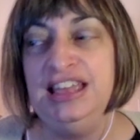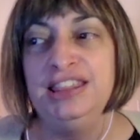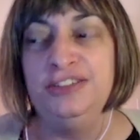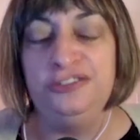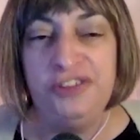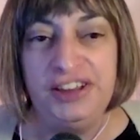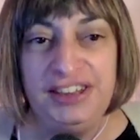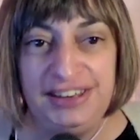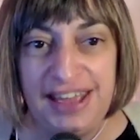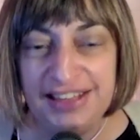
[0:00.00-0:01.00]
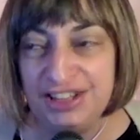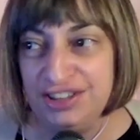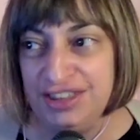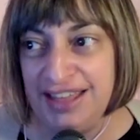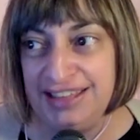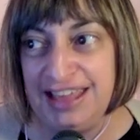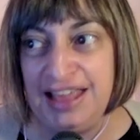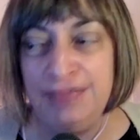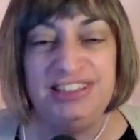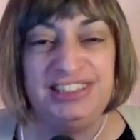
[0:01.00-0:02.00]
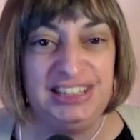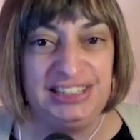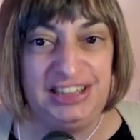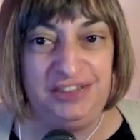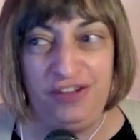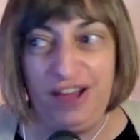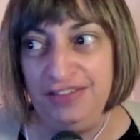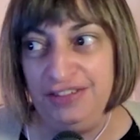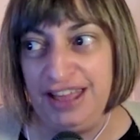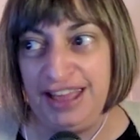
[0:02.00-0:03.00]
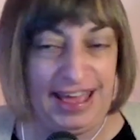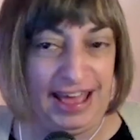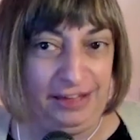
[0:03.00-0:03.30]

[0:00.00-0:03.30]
The fun index on that game is 65.5.